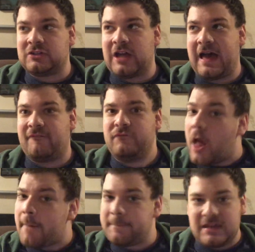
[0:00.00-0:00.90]
have
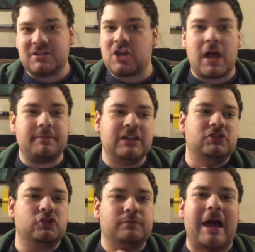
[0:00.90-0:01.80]
not been dubbed
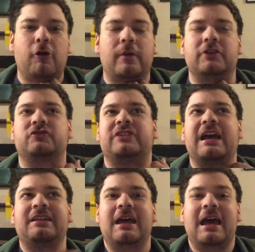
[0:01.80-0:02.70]
into Power Rangers yet,